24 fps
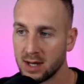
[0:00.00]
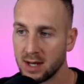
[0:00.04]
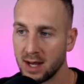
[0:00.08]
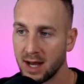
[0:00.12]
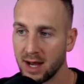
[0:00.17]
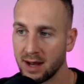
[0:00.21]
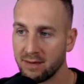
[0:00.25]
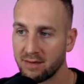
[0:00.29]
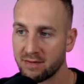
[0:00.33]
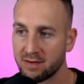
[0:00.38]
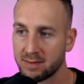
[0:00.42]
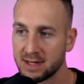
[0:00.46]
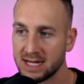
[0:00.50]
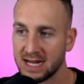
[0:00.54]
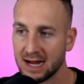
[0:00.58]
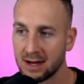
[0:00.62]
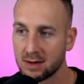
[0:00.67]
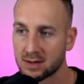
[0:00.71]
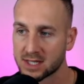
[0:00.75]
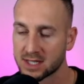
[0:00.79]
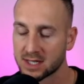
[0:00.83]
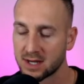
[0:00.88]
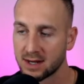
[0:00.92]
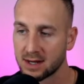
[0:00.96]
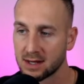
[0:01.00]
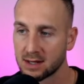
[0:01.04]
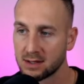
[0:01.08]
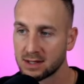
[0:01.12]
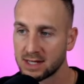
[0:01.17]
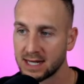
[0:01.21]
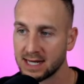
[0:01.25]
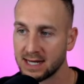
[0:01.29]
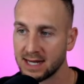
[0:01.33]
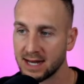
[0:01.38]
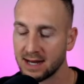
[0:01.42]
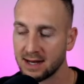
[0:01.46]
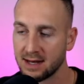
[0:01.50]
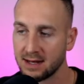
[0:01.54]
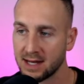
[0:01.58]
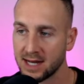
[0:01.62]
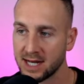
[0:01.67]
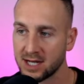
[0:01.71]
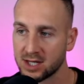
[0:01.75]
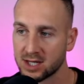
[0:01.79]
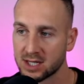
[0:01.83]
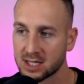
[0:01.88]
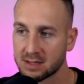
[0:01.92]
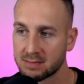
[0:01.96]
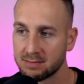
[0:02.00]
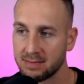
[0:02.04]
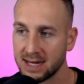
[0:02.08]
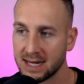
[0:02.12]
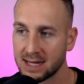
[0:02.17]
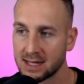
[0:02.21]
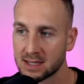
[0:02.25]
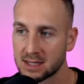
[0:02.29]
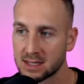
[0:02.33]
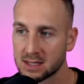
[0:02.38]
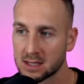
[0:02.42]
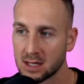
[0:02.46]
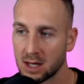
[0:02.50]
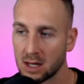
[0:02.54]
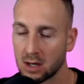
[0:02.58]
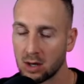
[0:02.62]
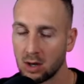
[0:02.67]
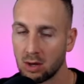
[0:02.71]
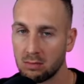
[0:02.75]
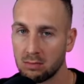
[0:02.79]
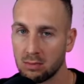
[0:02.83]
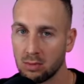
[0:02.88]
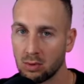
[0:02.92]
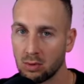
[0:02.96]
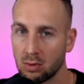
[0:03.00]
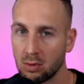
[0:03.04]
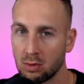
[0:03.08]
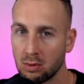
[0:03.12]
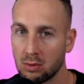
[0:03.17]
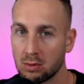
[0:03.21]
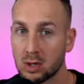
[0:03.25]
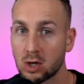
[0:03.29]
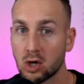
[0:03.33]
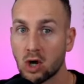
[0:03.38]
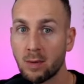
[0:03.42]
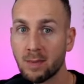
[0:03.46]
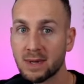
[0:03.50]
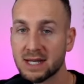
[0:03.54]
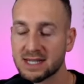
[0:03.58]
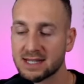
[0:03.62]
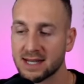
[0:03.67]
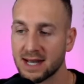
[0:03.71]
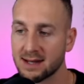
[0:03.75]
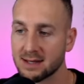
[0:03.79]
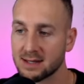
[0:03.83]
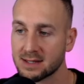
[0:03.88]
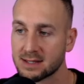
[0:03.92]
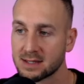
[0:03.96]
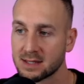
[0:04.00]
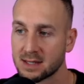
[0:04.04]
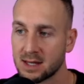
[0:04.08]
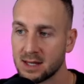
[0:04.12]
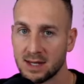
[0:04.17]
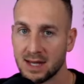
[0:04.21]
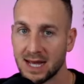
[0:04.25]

And from the outside looking in, it just makes a lot more common sense.